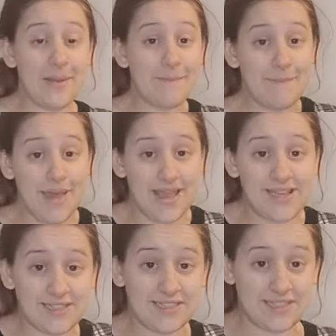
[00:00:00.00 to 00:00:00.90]

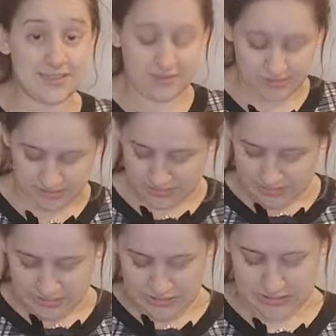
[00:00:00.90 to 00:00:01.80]
amazing.
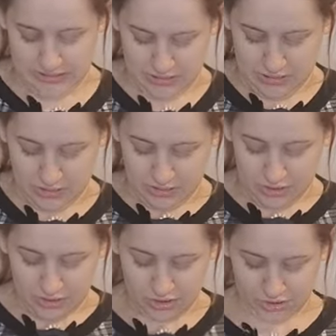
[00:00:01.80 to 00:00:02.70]
Like
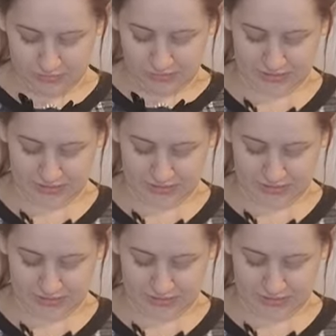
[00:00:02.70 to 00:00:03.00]
100%.